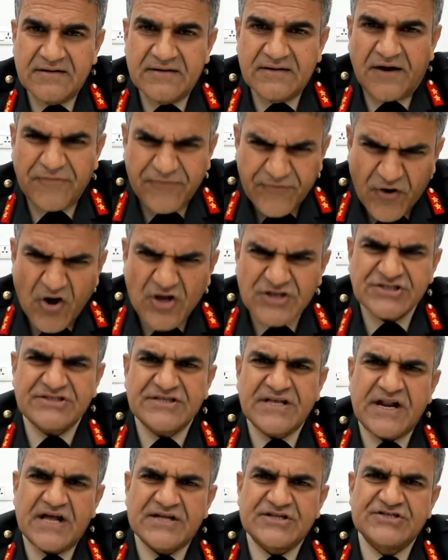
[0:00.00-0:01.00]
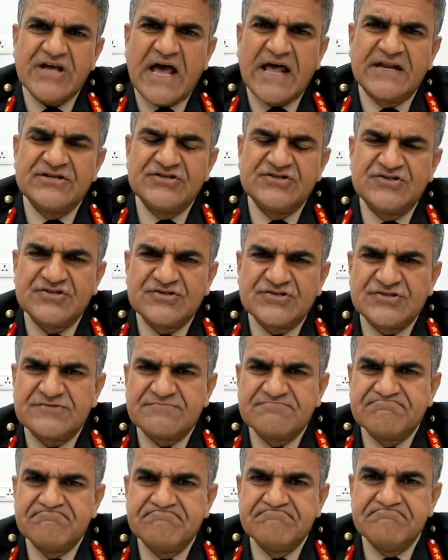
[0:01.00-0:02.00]
Of course, there are challenges,
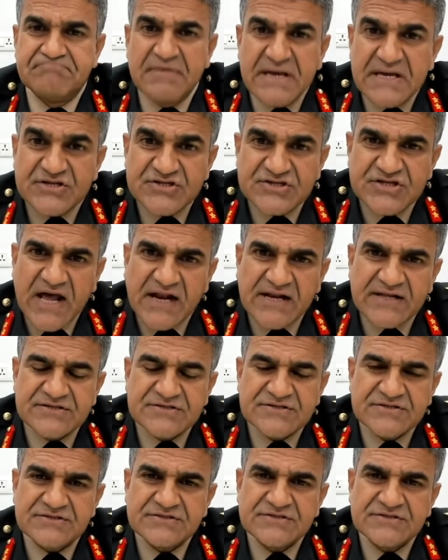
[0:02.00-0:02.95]
big challenges.